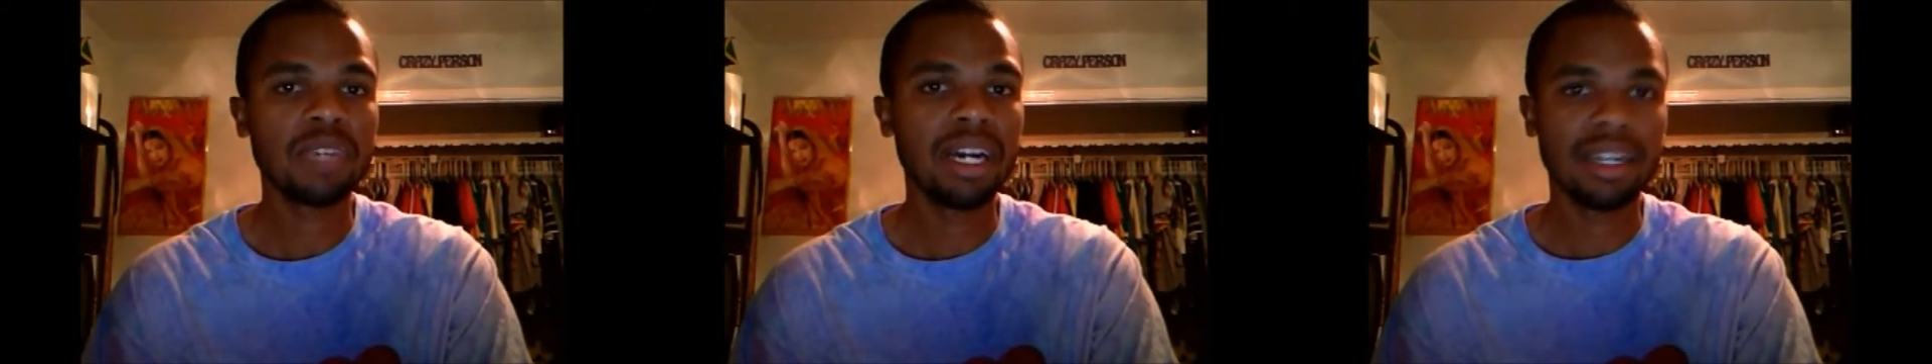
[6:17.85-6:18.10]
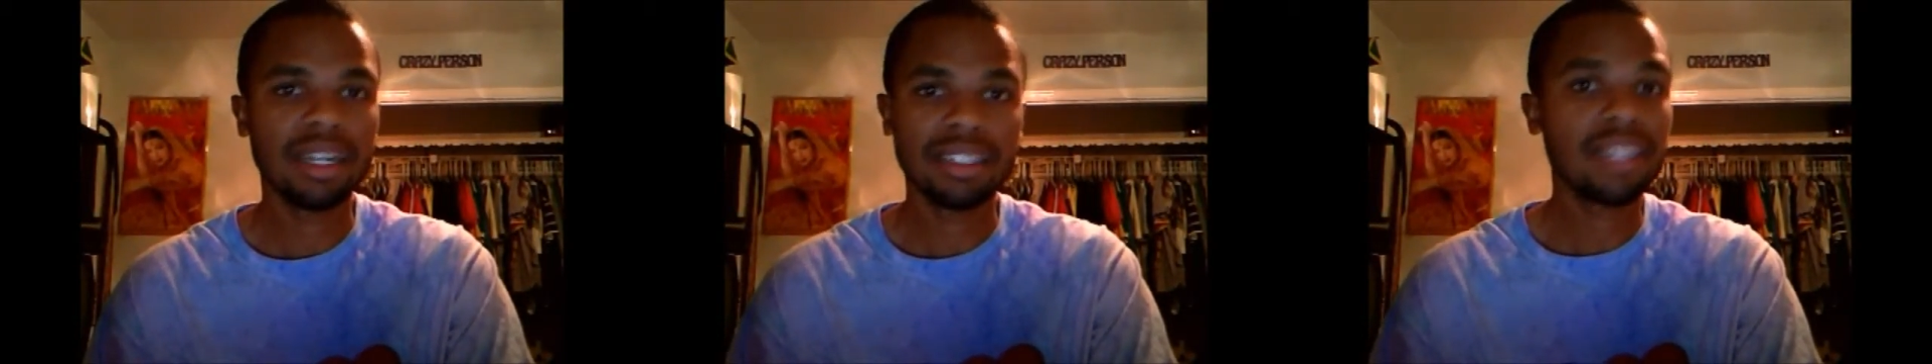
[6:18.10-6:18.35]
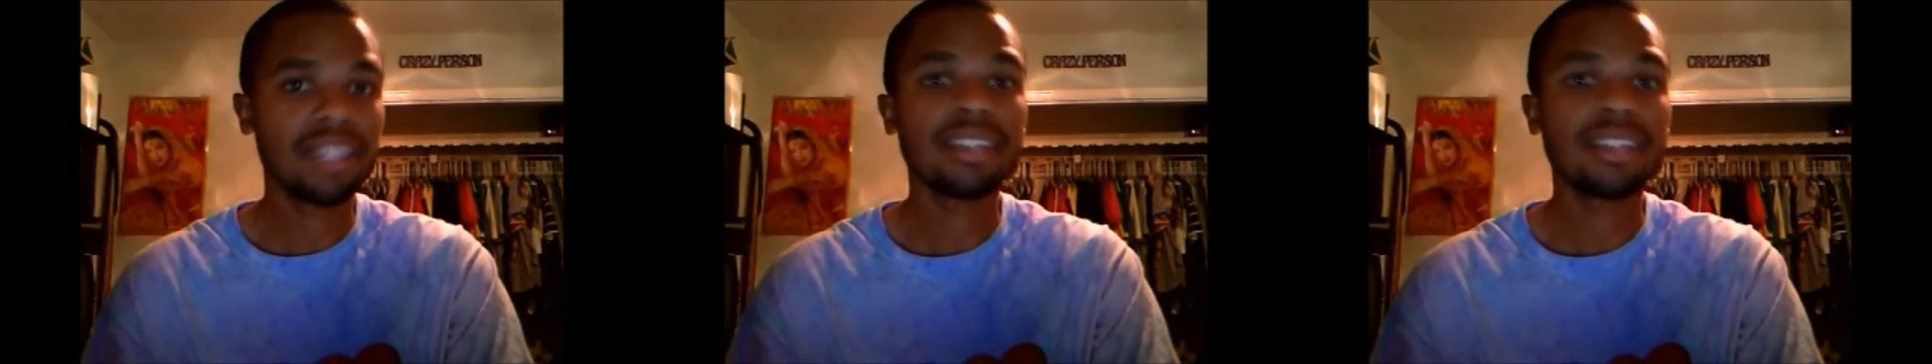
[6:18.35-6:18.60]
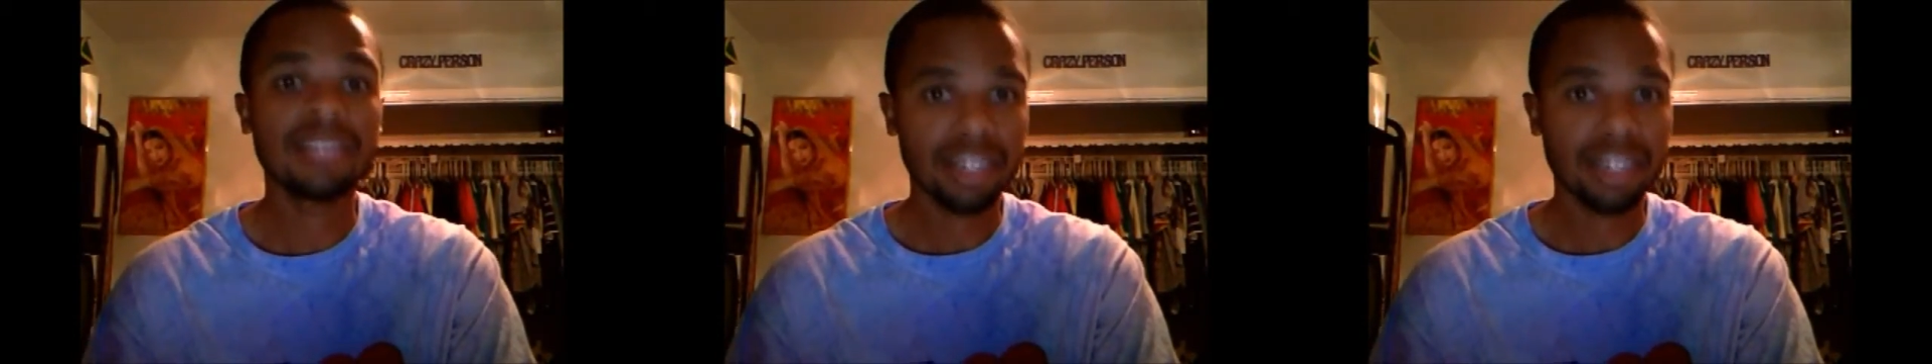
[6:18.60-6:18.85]
A
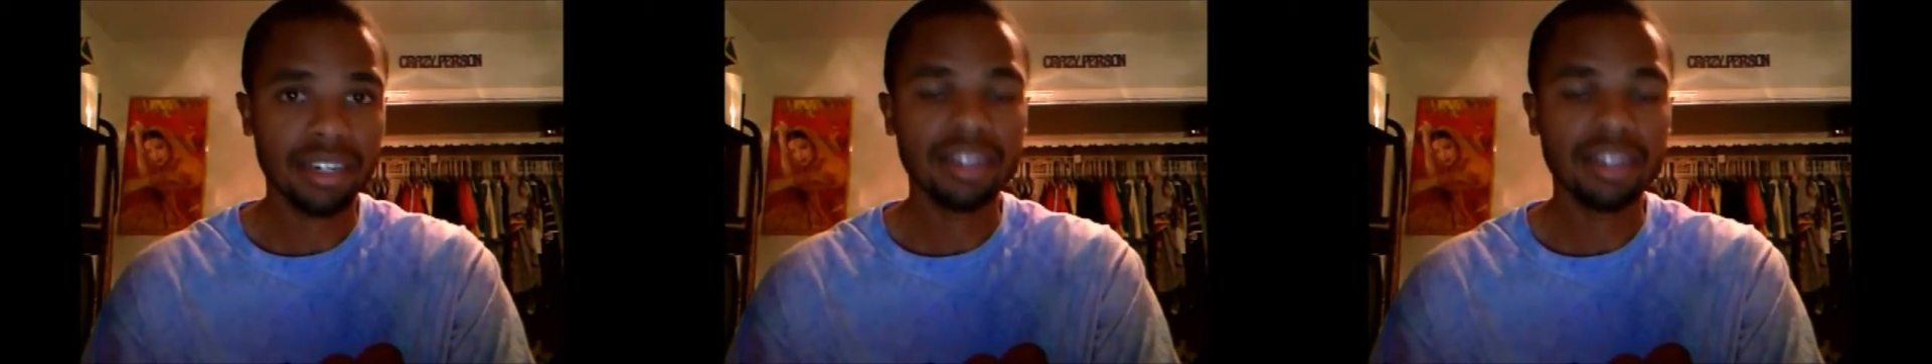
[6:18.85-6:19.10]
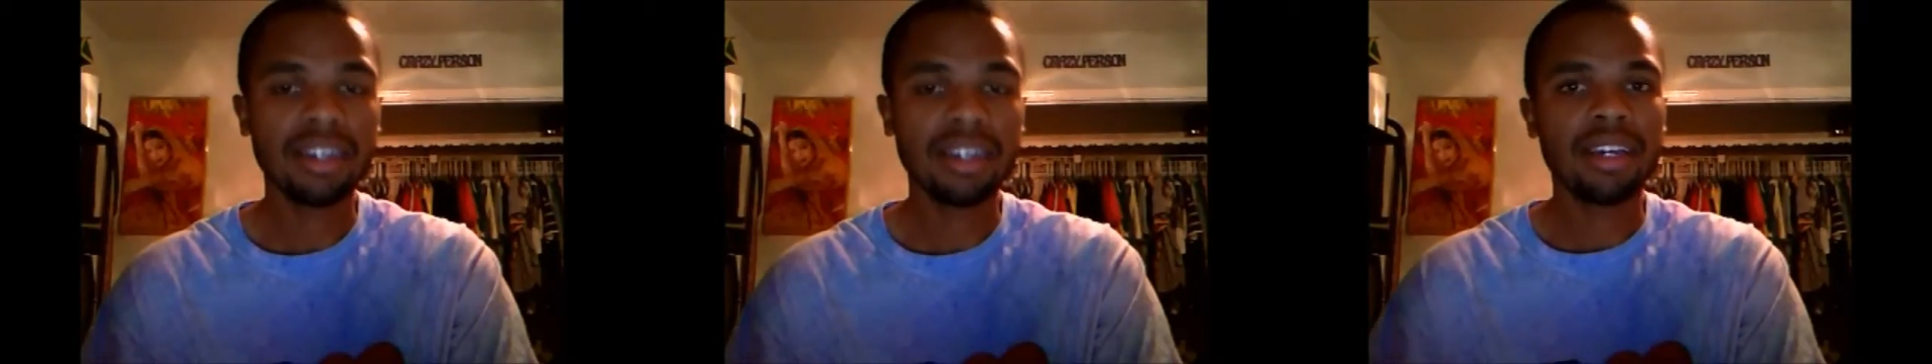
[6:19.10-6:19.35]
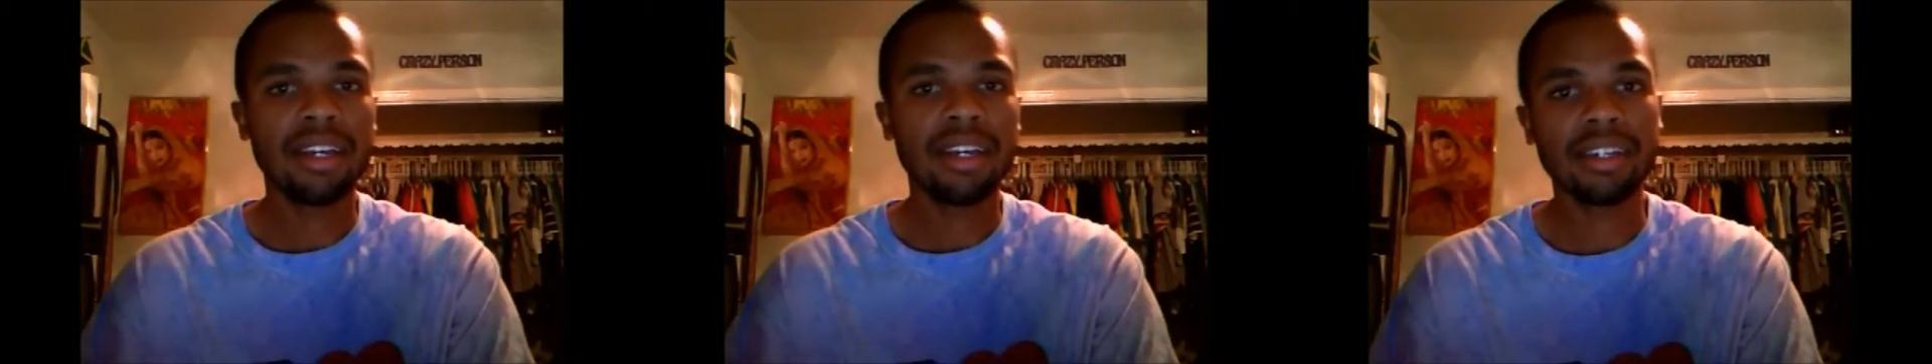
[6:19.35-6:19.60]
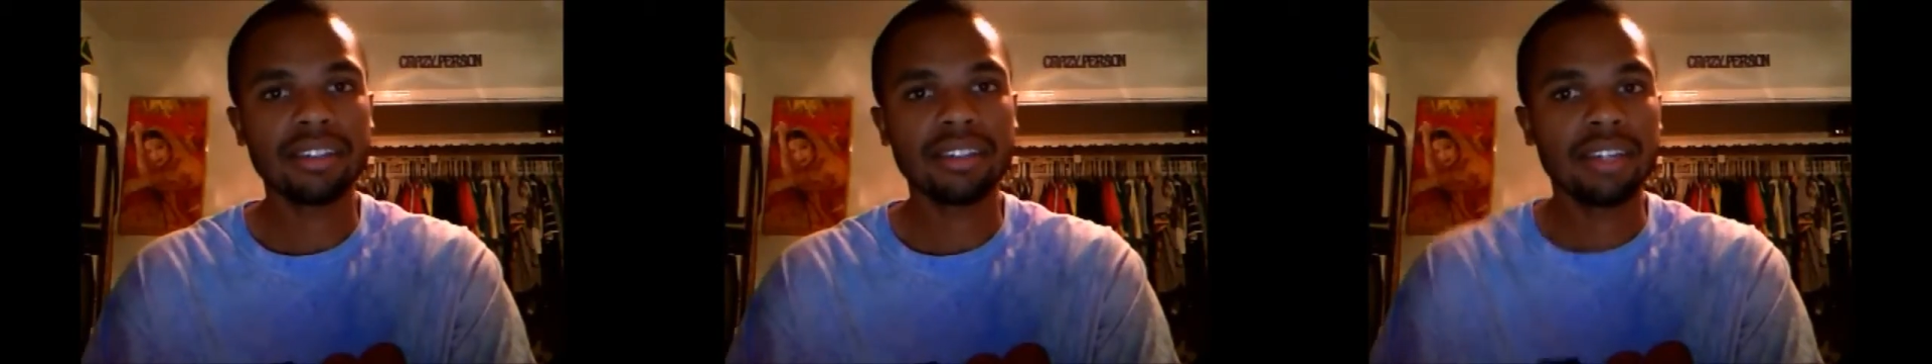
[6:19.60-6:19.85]
Deke Zara,
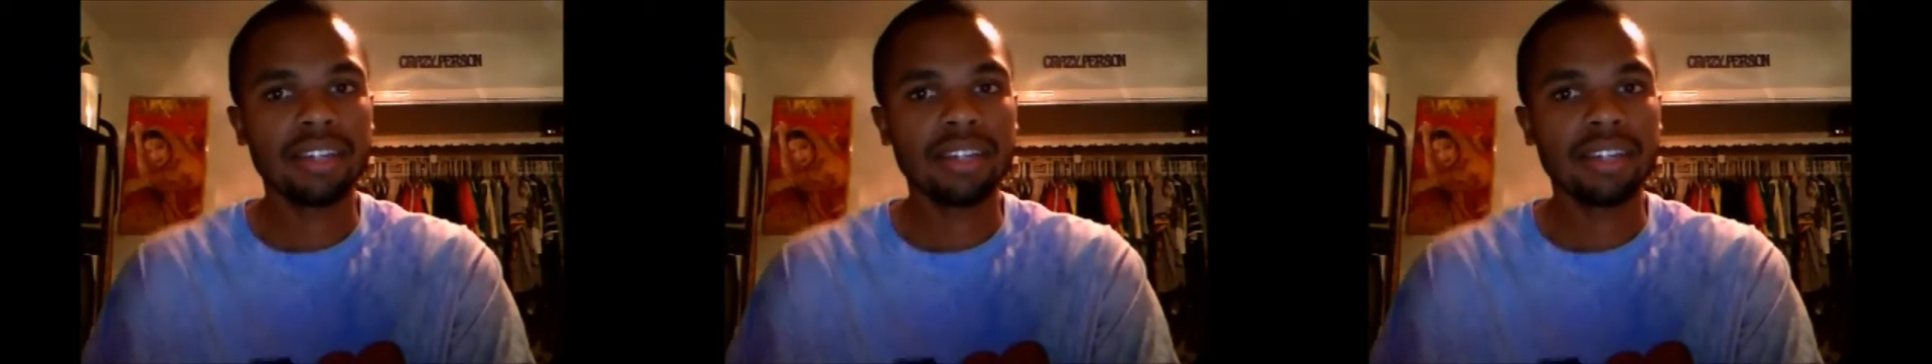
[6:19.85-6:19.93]
and